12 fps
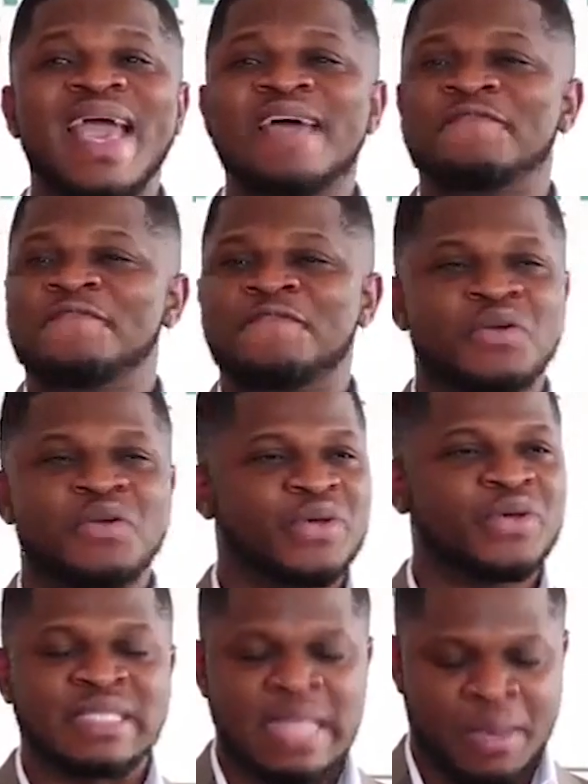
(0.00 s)
every
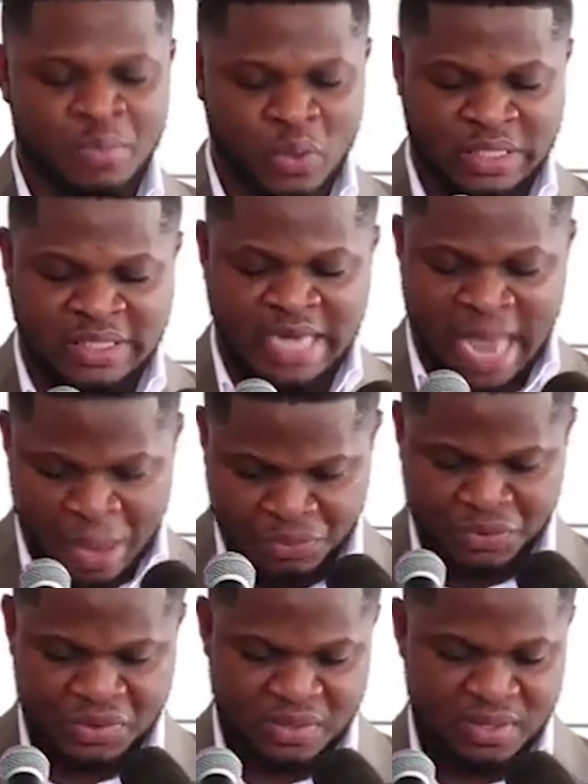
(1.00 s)
reasonable
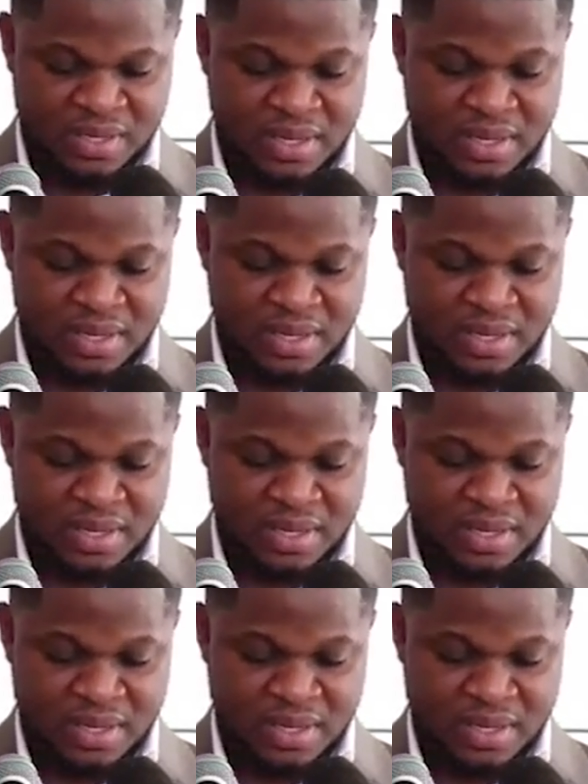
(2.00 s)
doubt